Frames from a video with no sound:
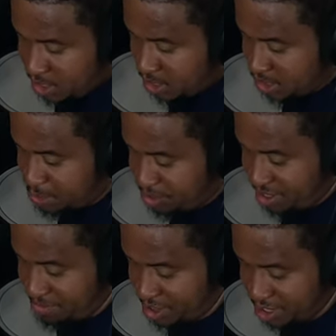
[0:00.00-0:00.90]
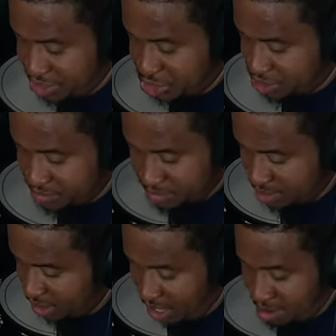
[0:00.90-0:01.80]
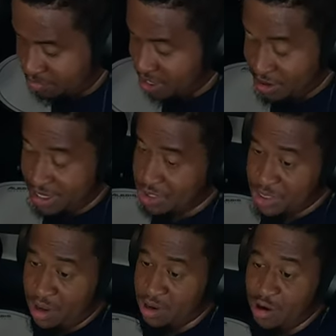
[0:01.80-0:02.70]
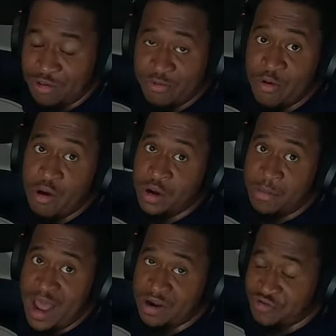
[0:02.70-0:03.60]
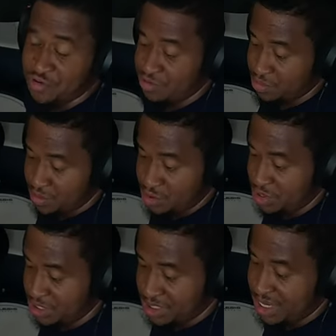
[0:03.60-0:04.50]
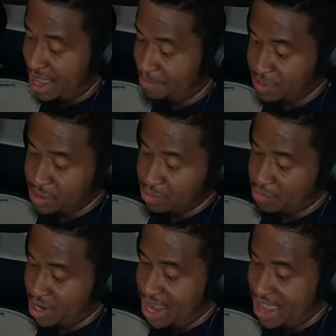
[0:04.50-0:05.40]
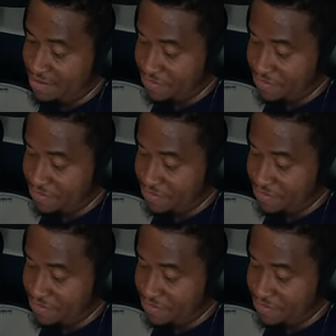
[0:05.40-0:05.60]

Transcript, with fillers: it's pretty much, I'm literally just gonna go through on the module. You can just copy what I have